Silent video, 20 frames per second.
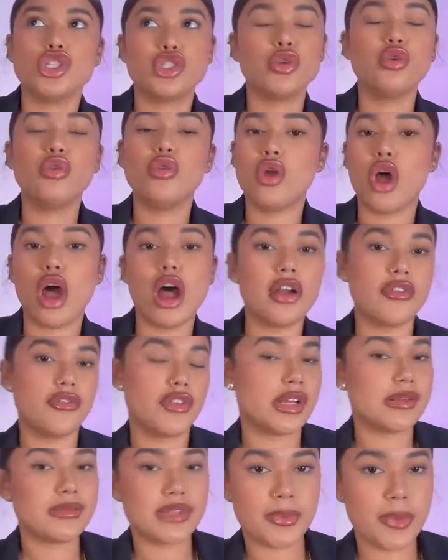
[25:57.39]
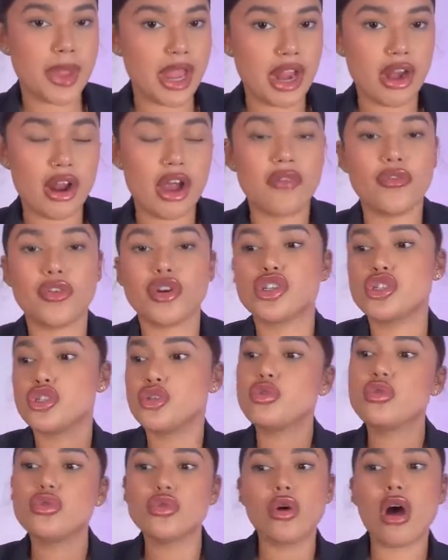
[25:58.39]
too long for them to pay it off or
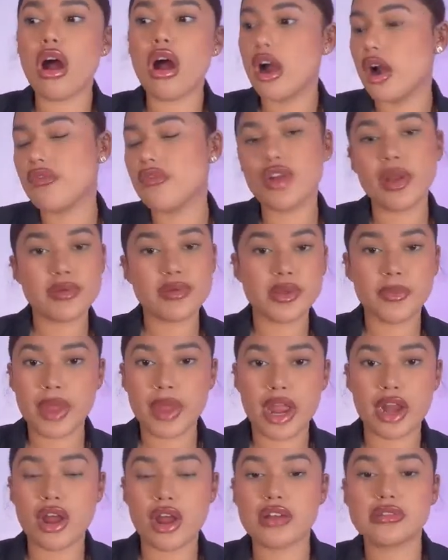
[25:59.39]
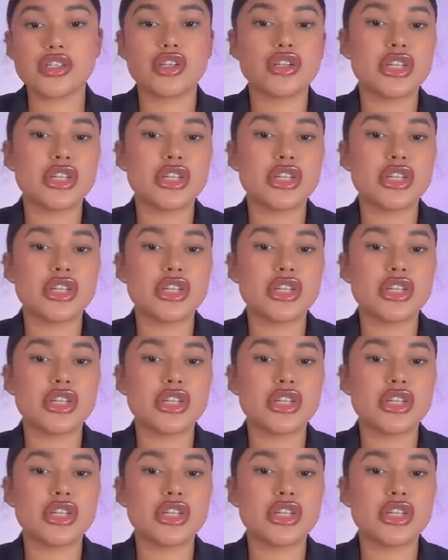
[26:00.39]
too hard for them to pay it off.